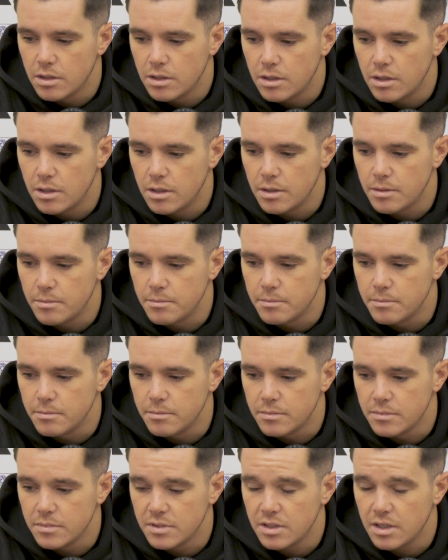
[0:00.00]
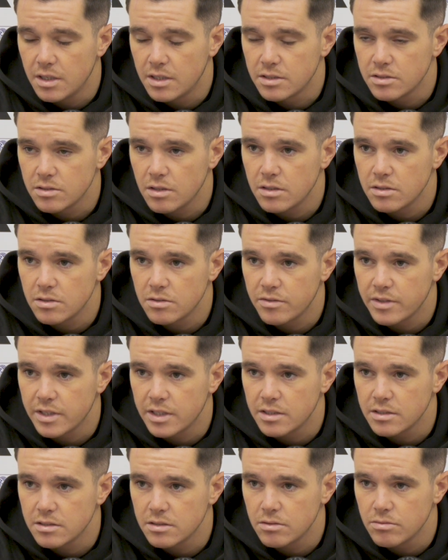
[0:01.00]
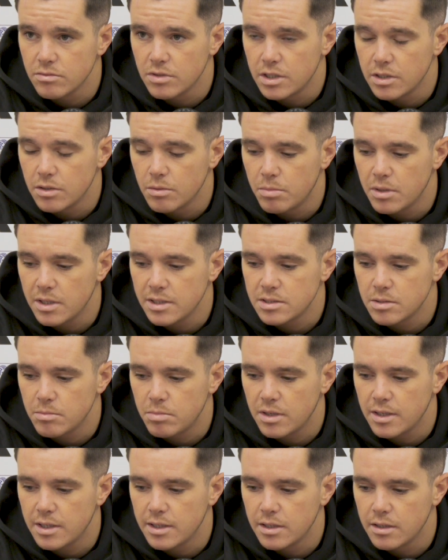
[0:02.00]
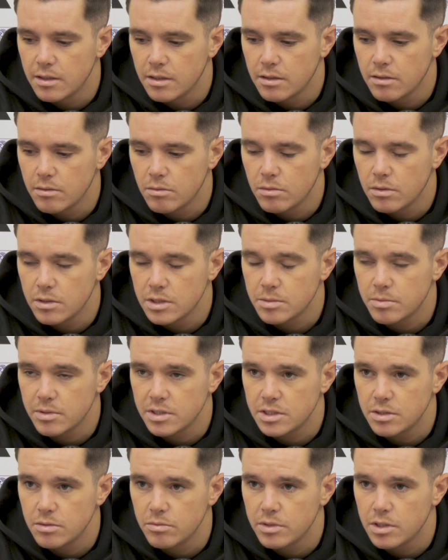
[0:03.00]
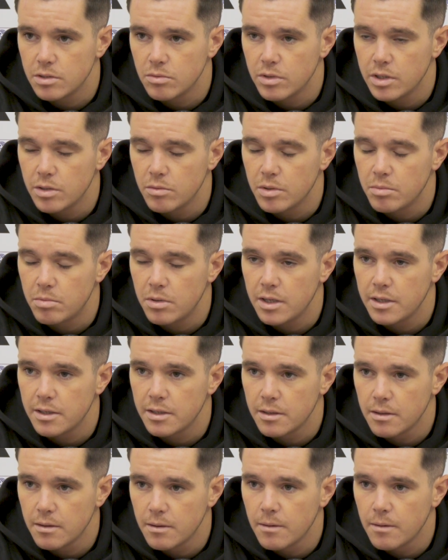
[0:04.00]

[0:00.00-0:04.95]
So I just think it's a really good place to play, especially with the way we're playing.